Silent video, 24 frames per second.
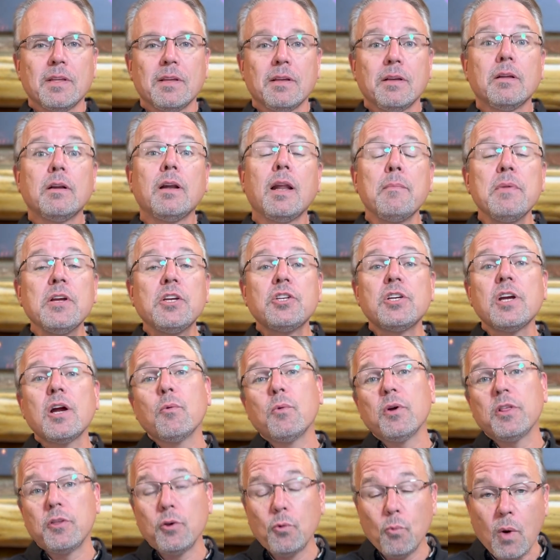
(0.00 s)
Well, let me share
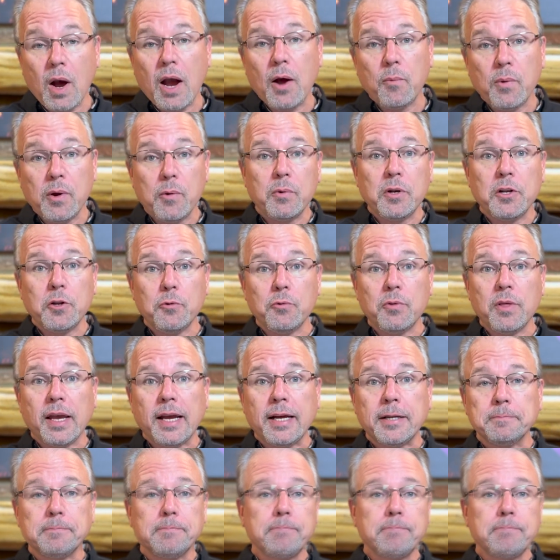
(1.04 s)
with you why we would do that.